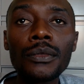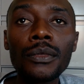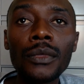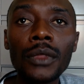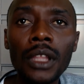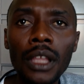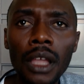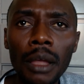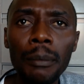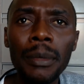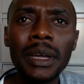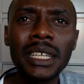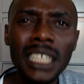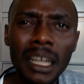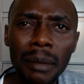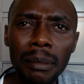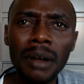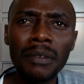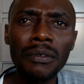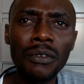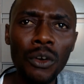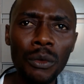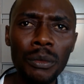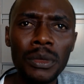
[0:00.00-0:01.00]
better
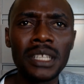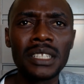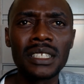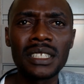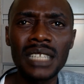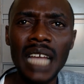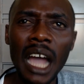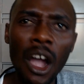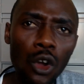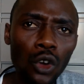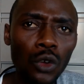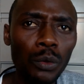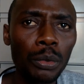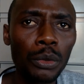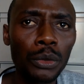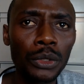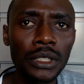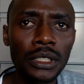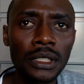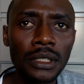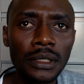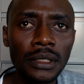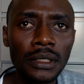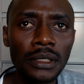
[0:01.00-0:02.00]
performance output.
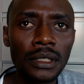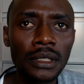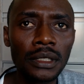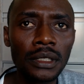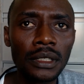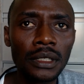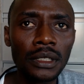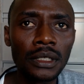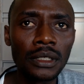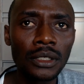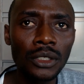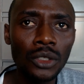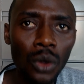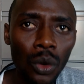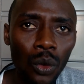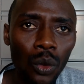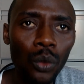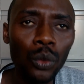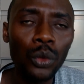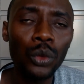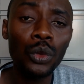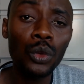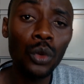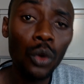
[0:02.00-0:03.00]
So
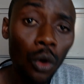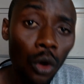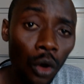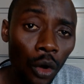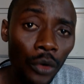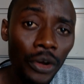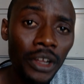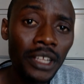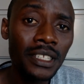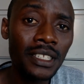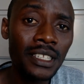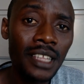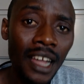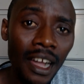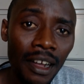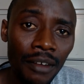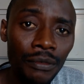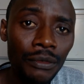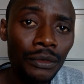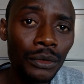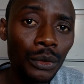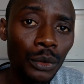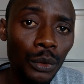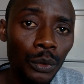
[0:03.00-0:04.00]
you always
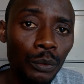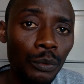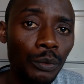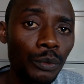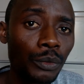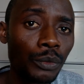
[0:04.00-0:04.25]
have to,